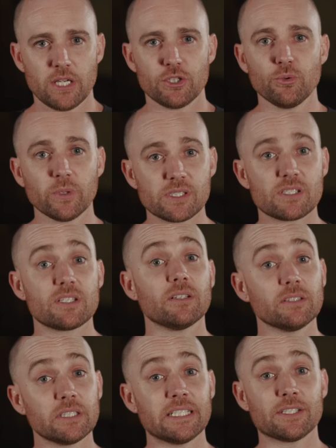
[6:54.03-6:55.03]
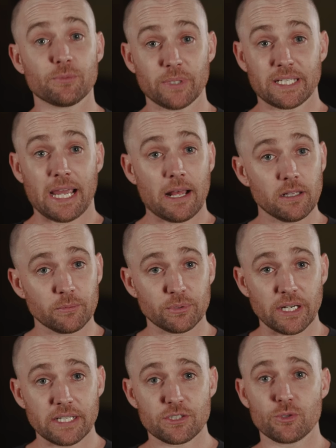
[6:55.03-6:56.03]
You would still need to
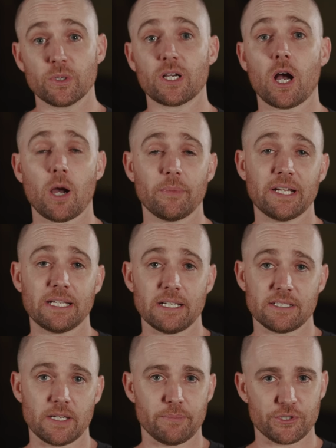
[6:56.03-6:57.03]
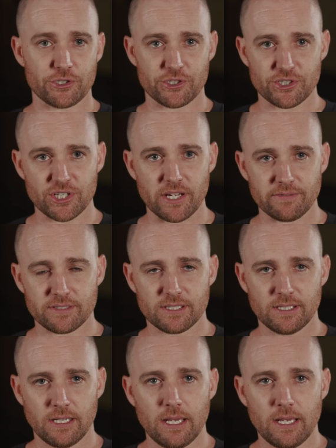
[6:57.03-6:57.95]
recalibrate to accommodate a temperature shift.